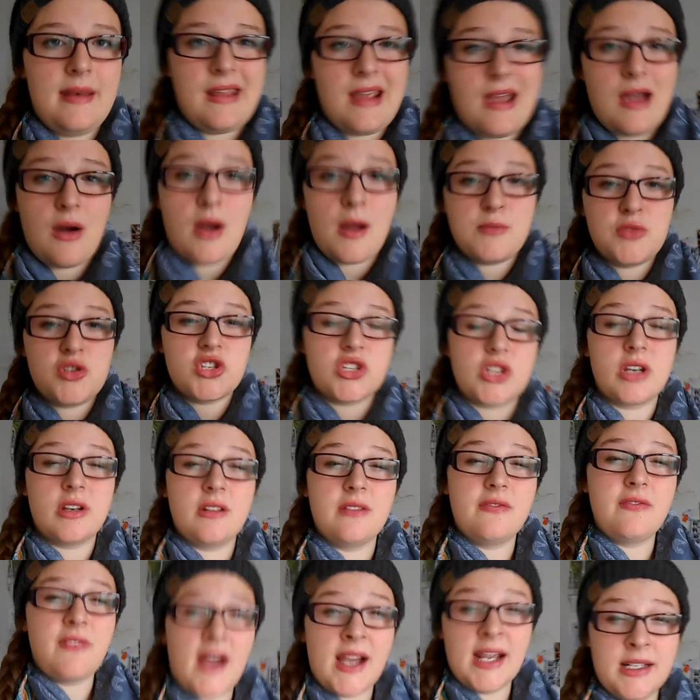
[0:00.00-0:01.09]
Now I'm just gonna
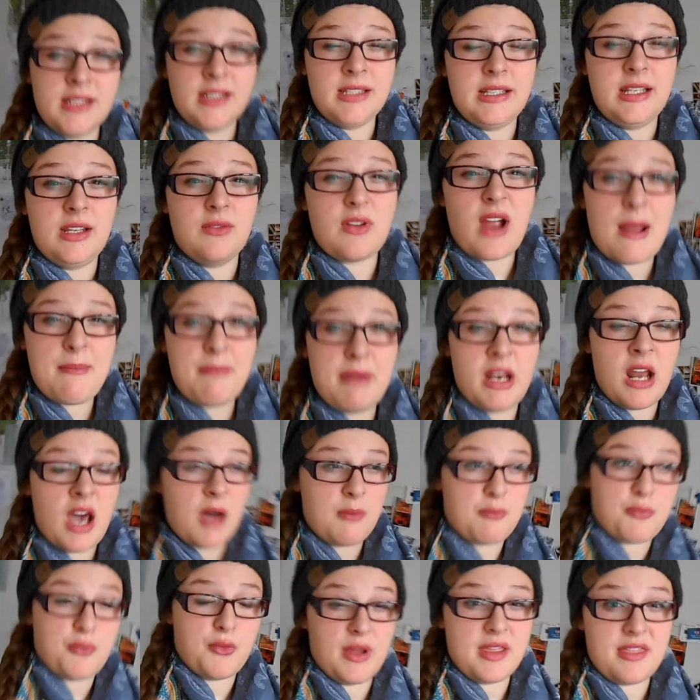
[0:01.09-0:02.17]
finally wrap it
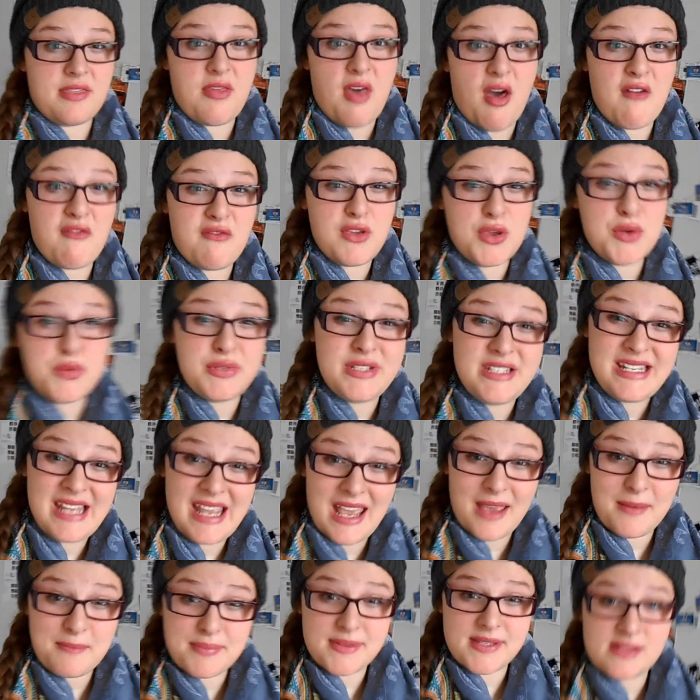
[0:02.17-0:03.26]
up with a few
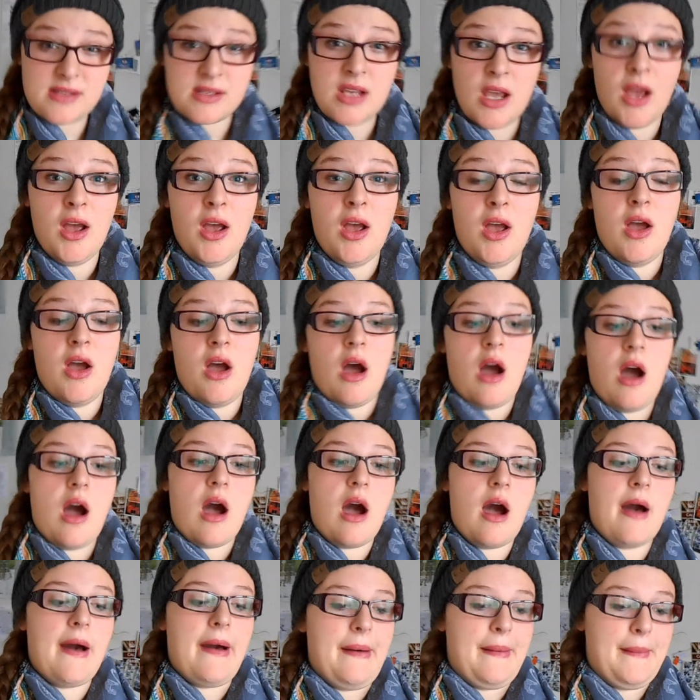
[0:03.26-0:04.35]
tips.
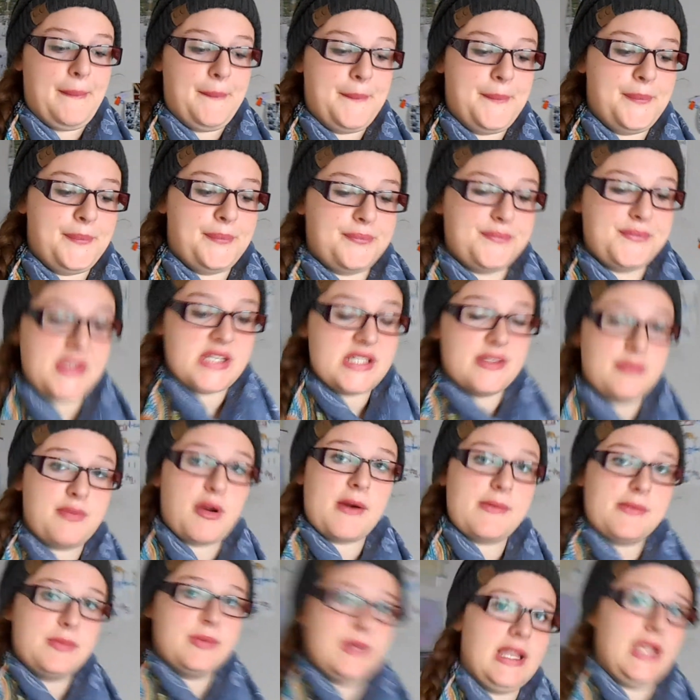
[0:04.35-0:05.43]
This is
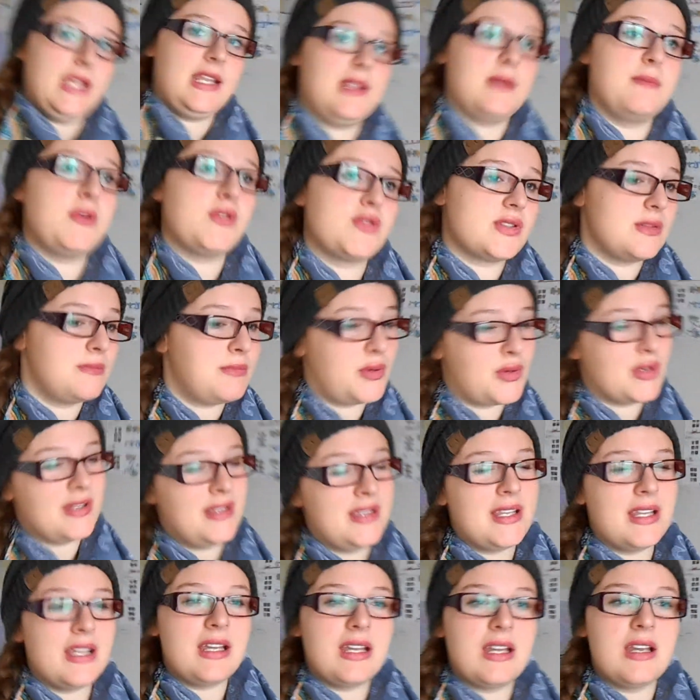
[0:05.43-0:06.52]
probably like the most
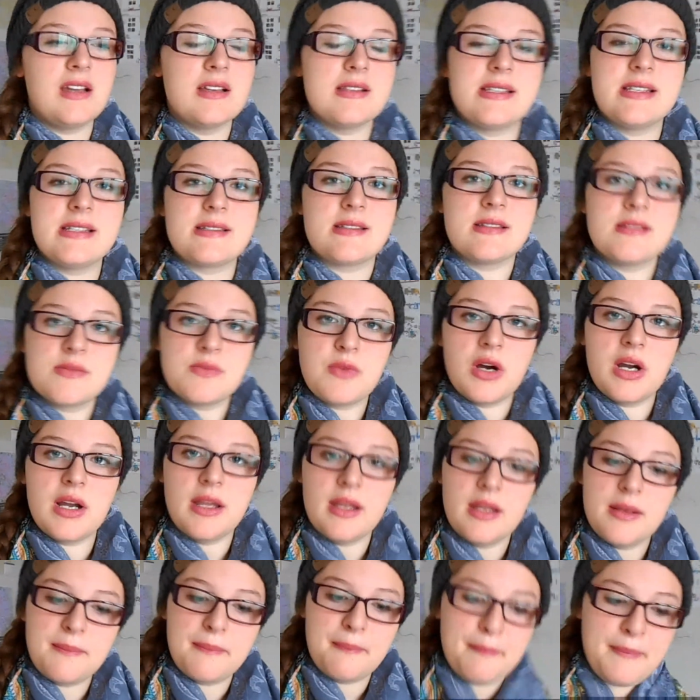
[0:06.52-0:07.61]
important thing, because this is
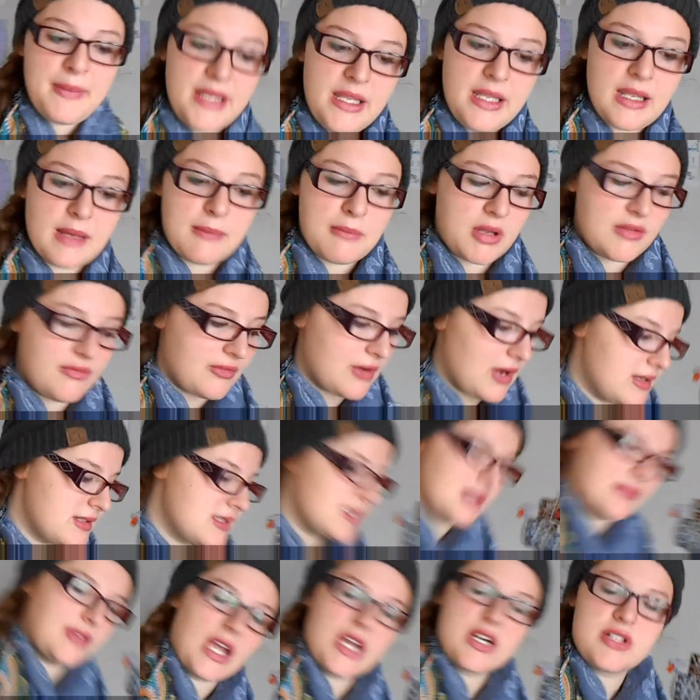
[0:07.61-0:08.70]
what me and my
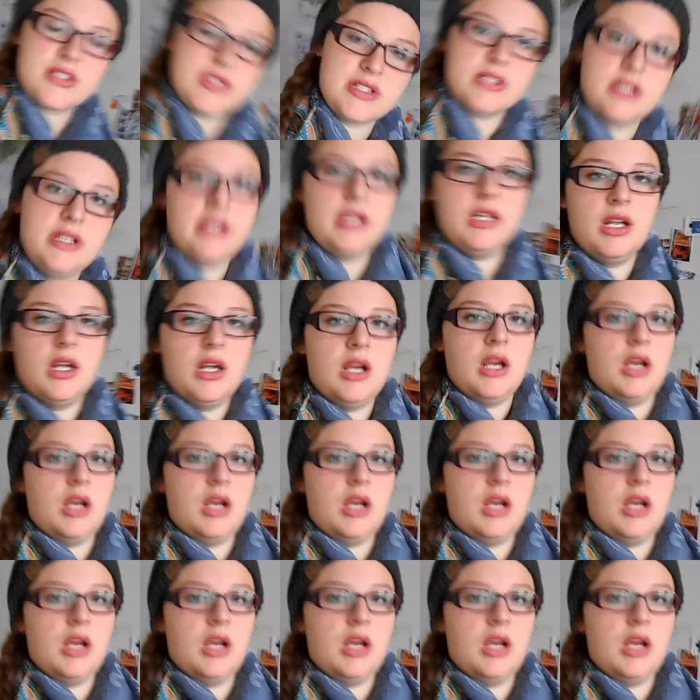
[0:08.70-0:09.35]
friends have actually